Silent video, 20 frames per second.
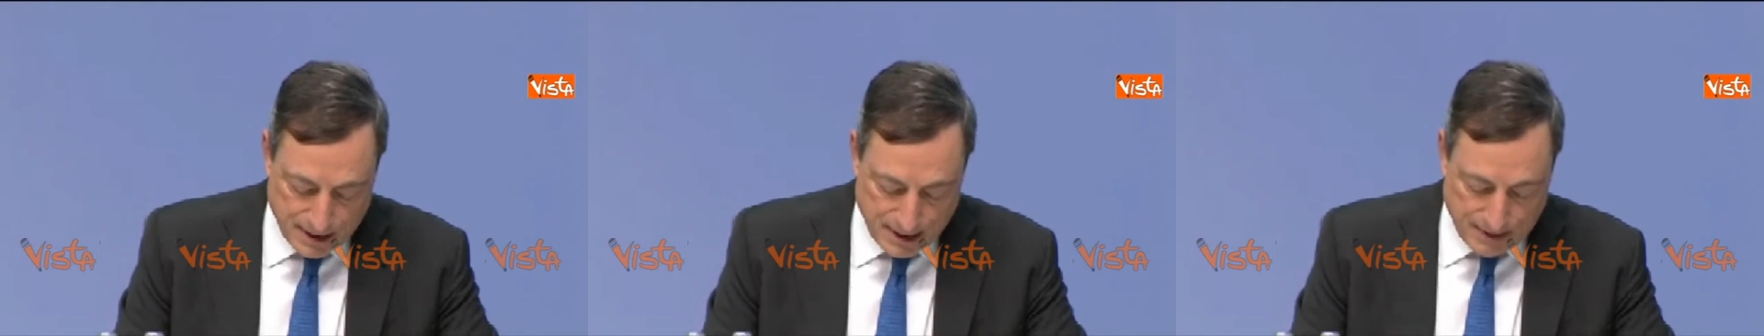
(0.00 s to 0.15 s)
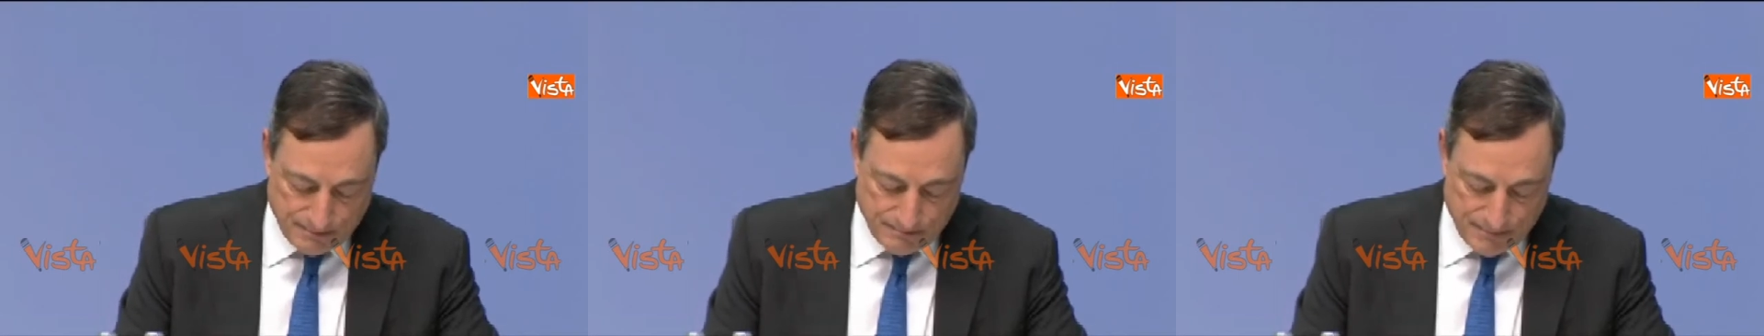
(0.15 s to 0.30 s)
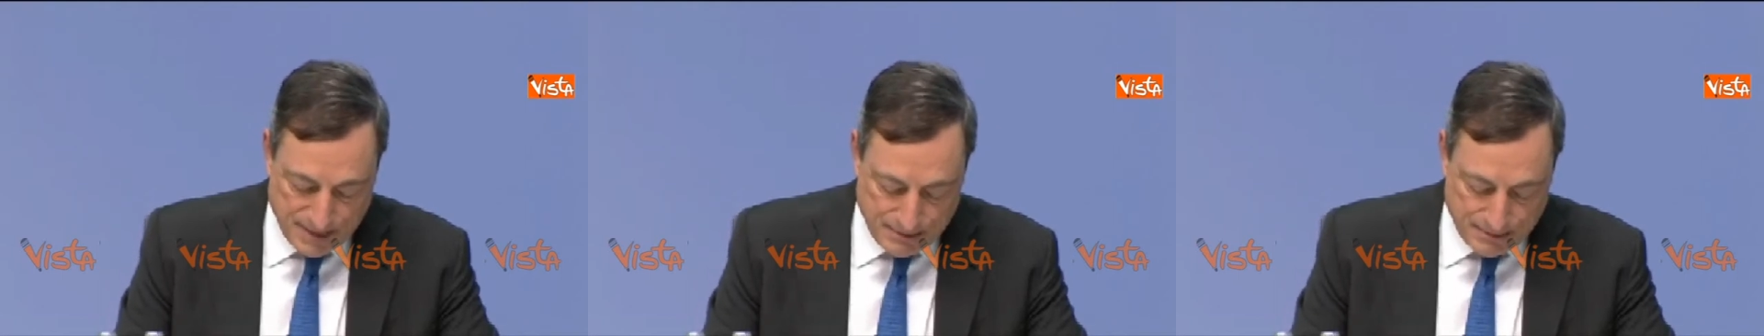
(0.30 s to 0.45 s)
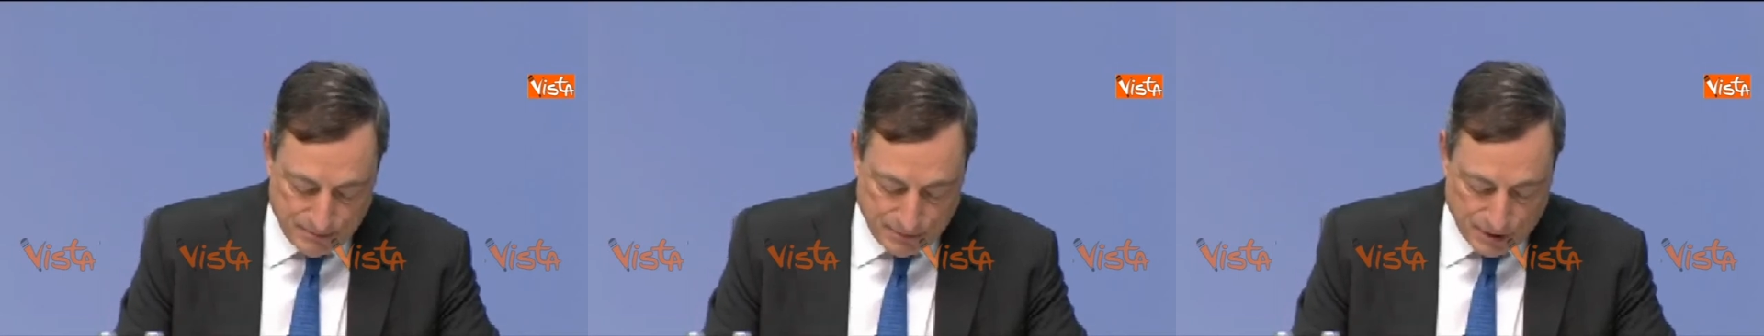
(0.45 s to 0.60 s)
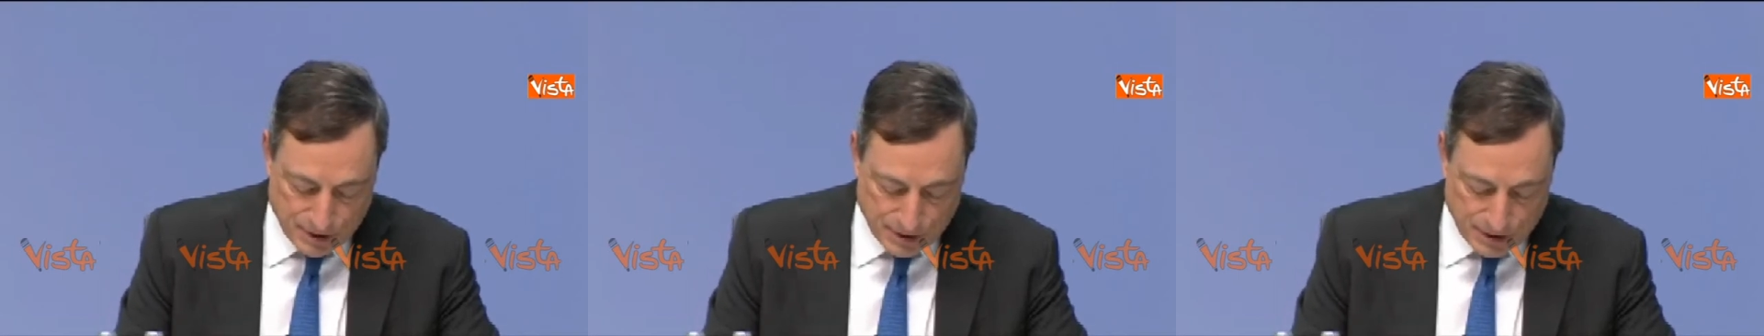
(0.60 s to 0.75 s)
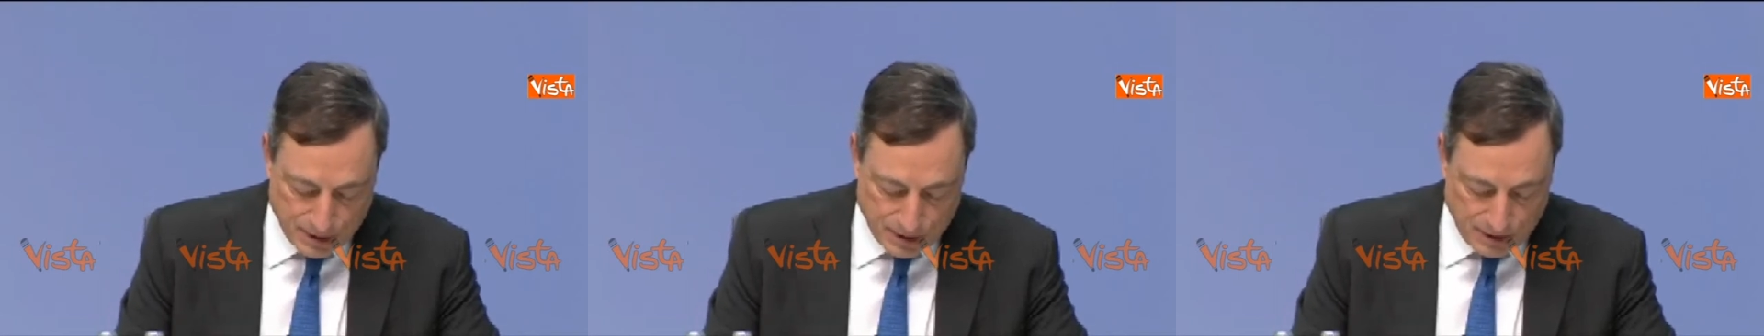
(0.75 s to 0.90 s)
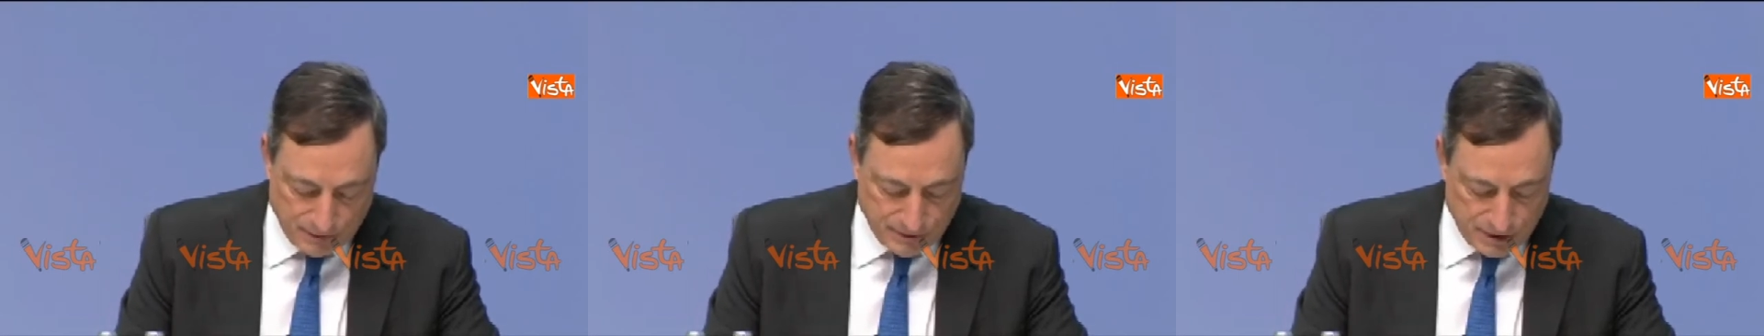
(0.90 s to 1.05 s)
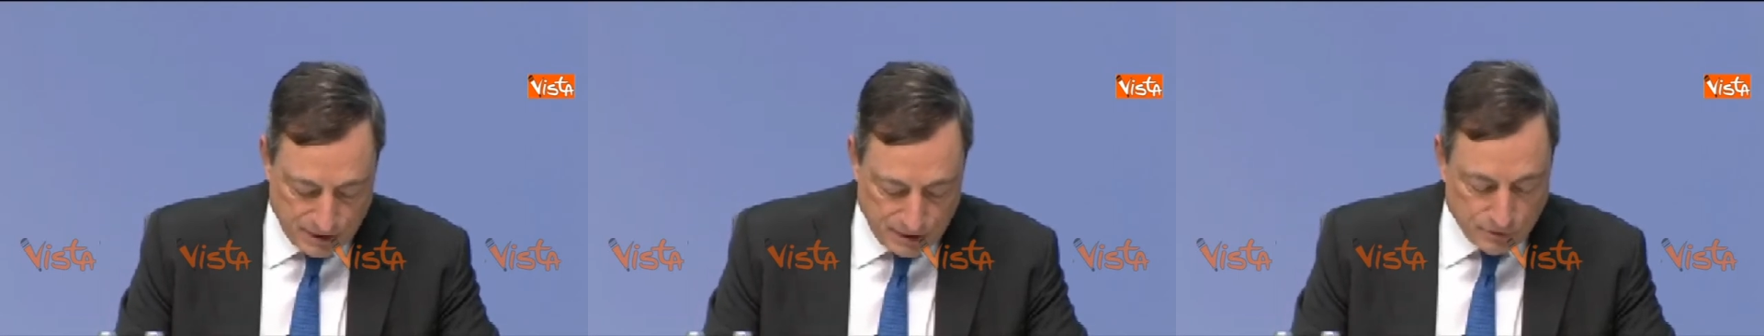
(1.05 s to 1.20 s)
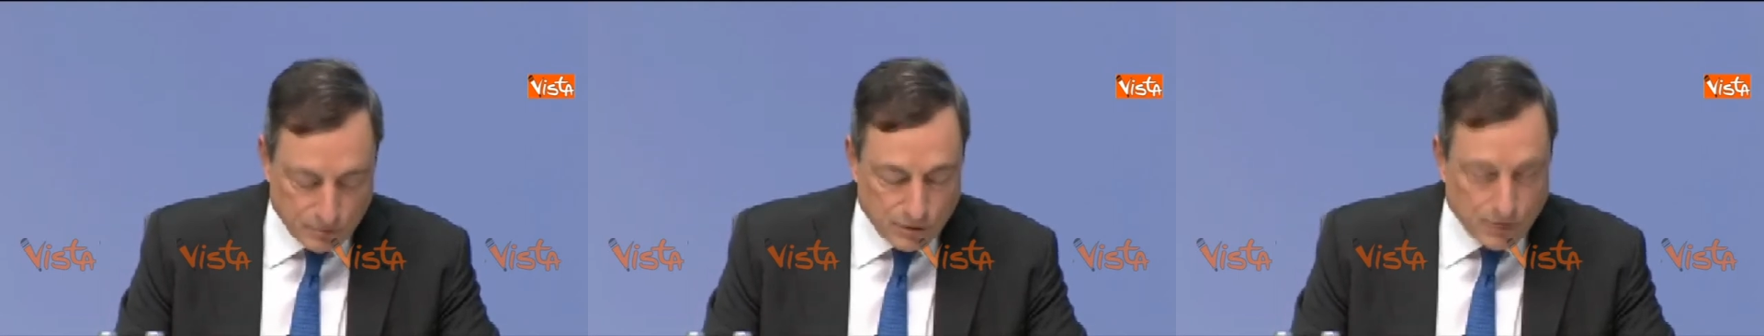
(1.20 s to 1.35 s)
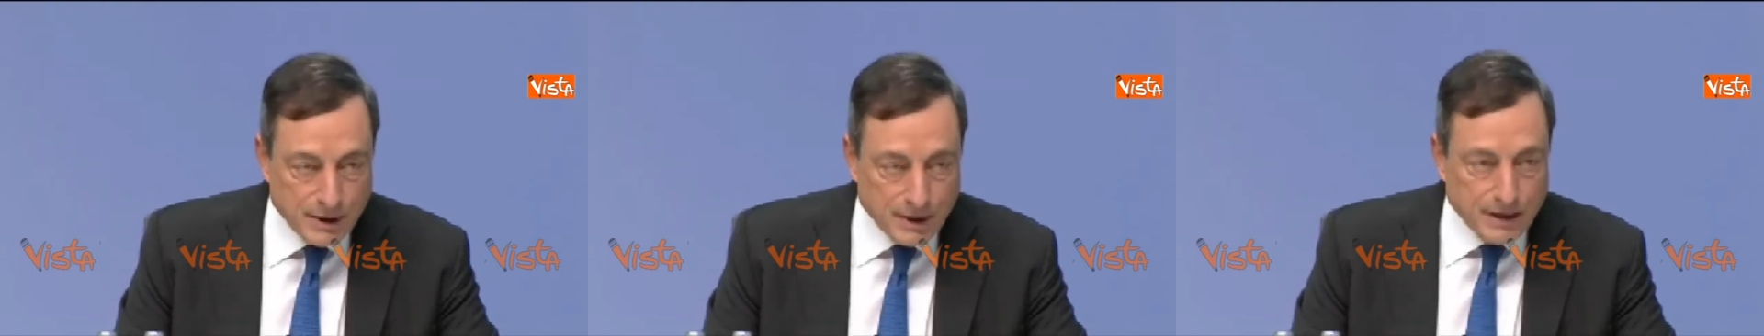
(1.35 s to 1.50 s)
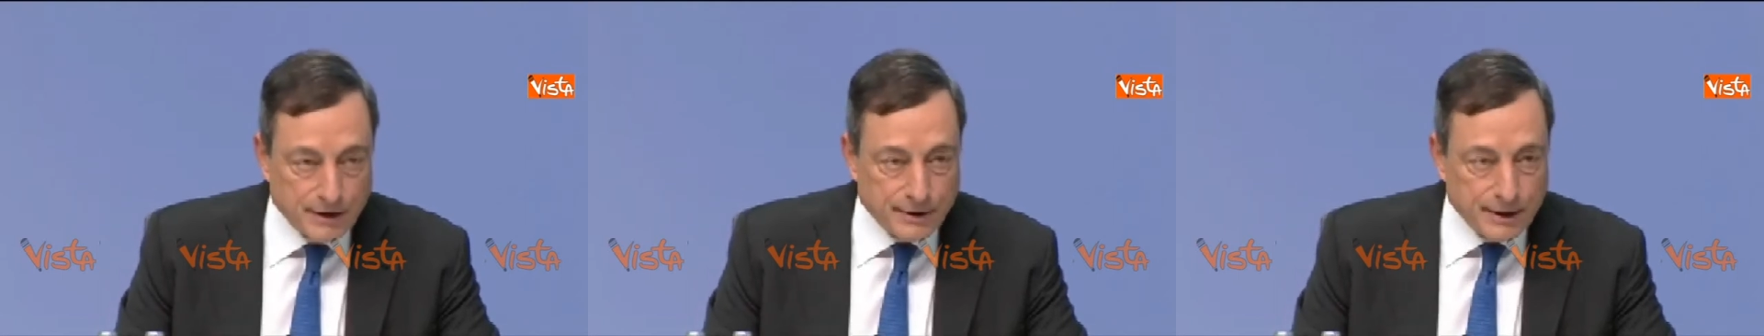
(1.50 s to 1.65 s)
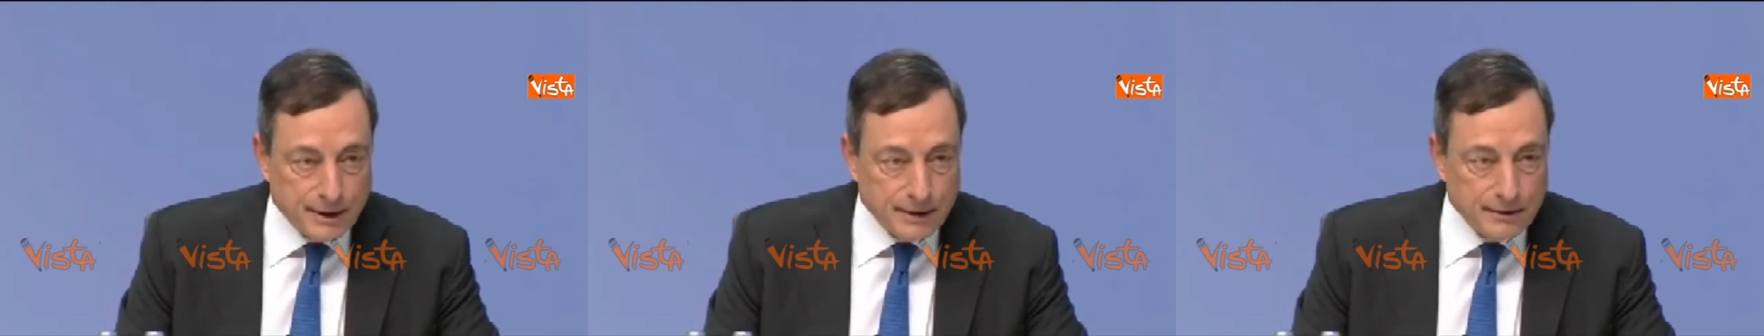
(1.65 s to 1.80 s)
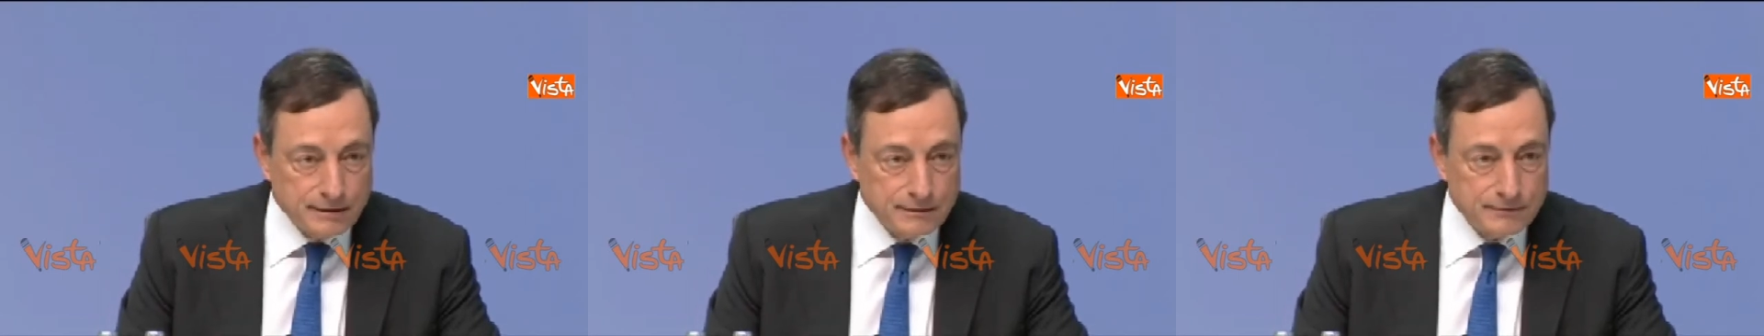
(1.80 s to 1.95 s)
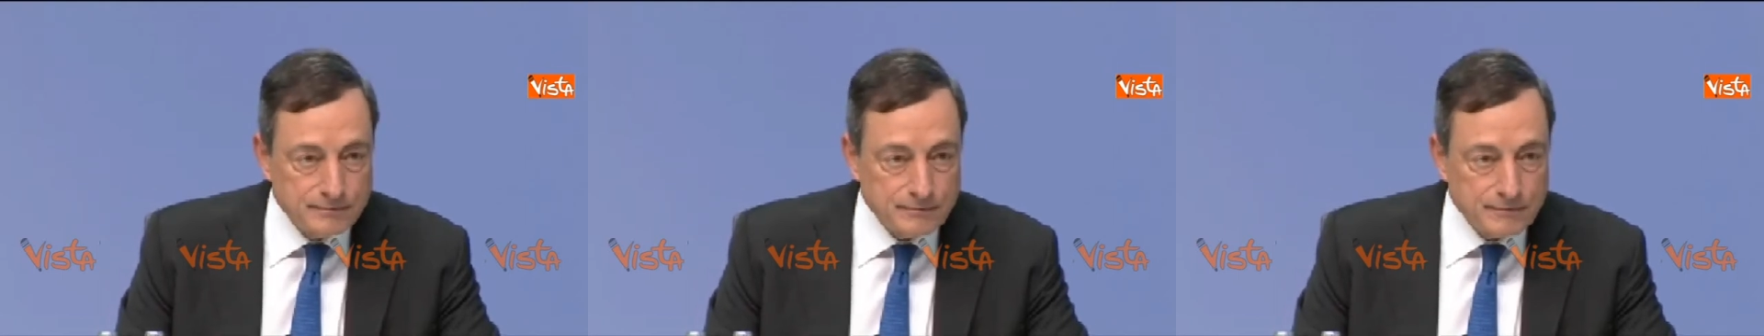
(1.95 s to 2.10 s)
a member of the euro area,